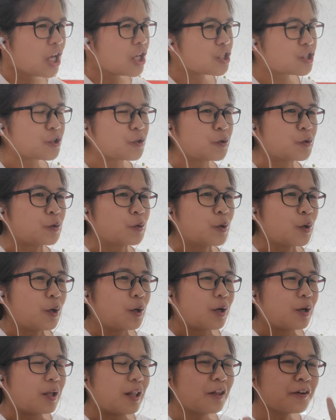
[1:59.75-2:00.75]

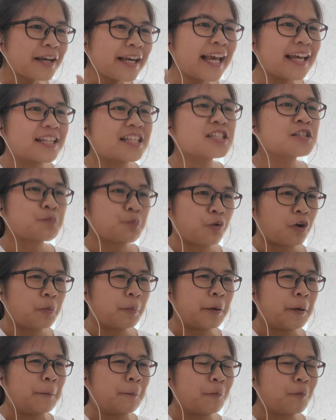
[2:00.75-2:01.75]
So looking at this
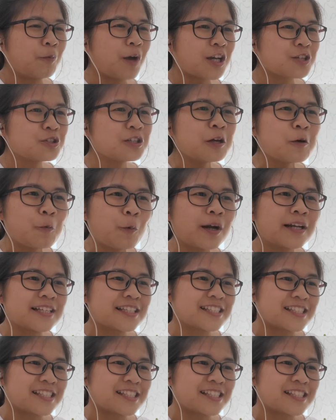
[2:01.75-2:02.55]
problem, actually what